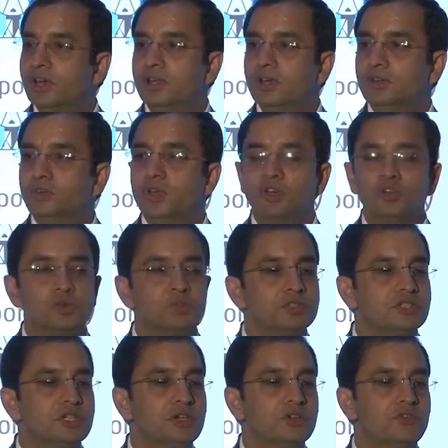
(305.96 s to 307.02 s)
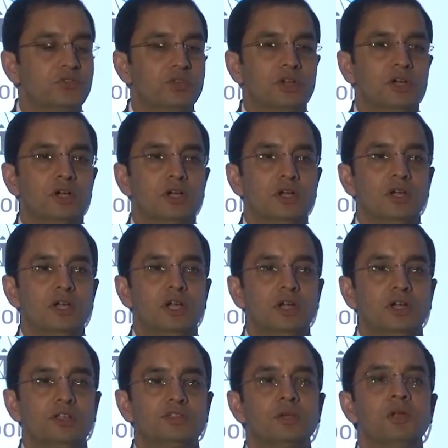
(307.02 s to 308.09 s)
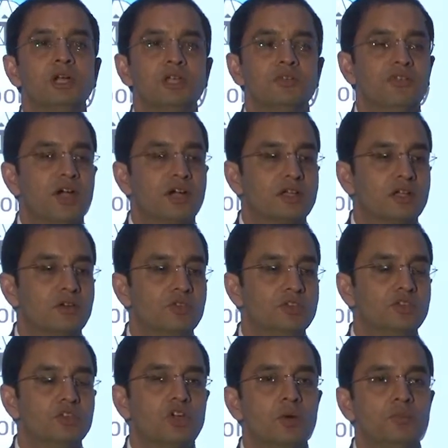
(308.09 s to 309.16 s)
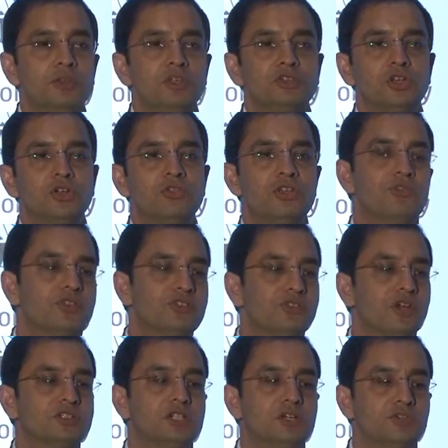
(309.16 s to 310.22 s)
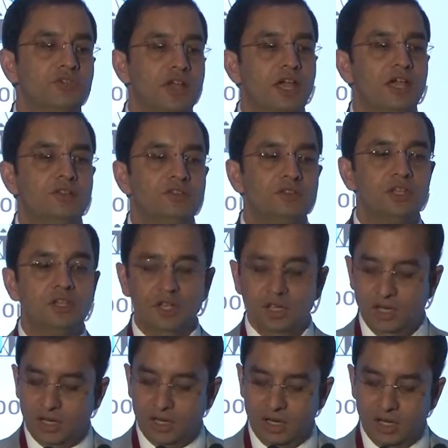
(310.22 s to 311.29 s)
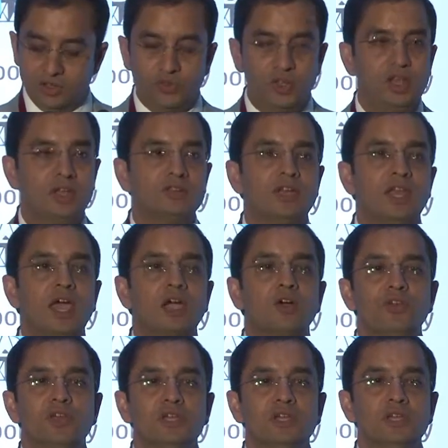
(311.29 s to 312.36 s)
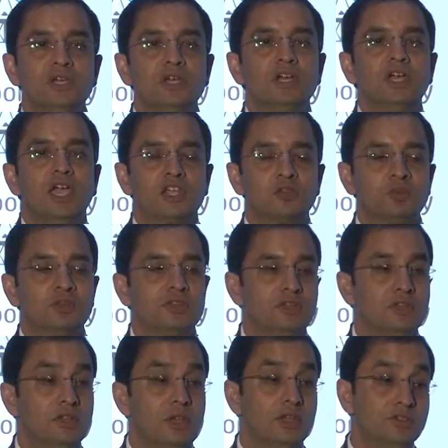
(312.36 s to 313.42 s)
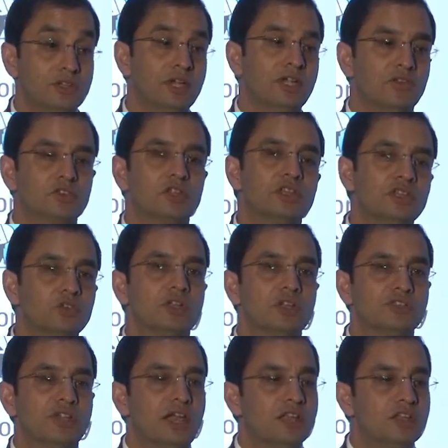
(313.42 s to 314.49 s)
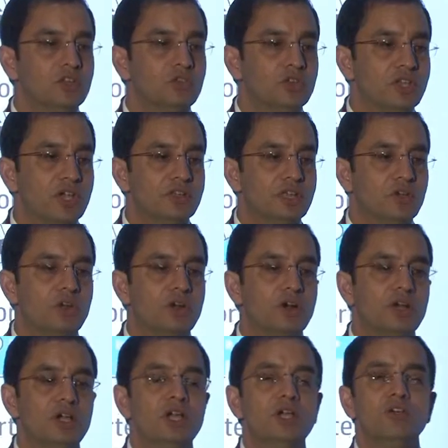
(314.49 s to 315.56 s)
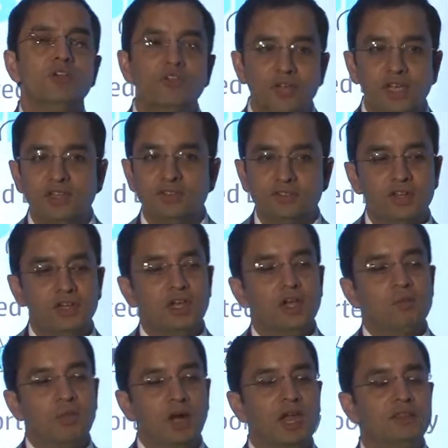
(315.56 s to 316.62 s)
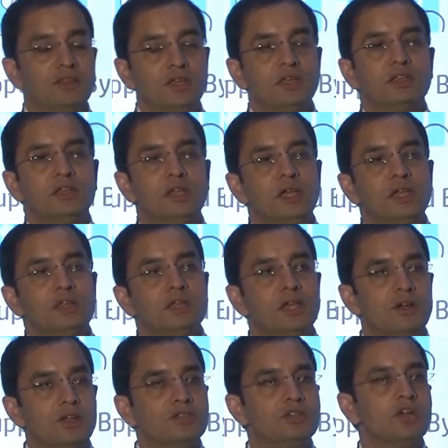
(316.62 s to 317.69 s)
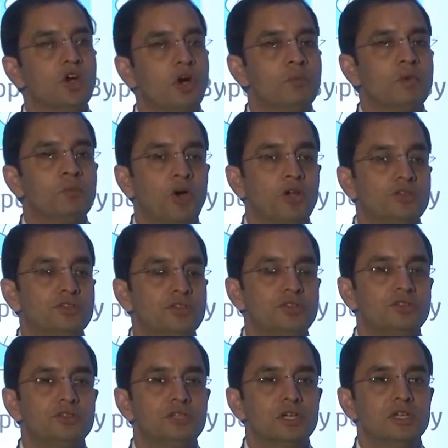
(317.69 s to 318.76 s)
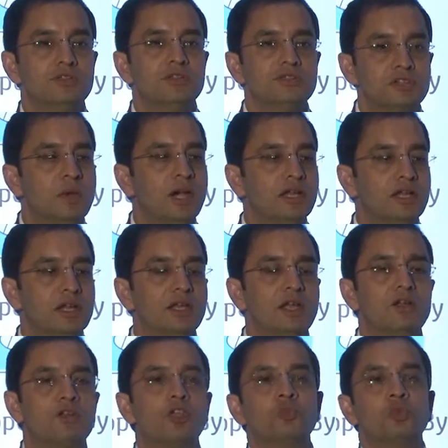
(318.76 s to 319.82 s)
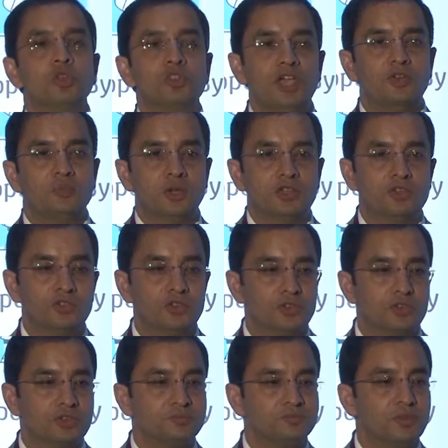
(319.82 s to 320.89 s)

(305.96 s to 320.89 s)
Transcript: 22% uh, uh, disability factor, which is a combination of infrastructure, finance, uh, as well as a lack of any explicit incentive. So these were the challenges which I think were faced, but I think the recent government policies systematically address both the aspects of those.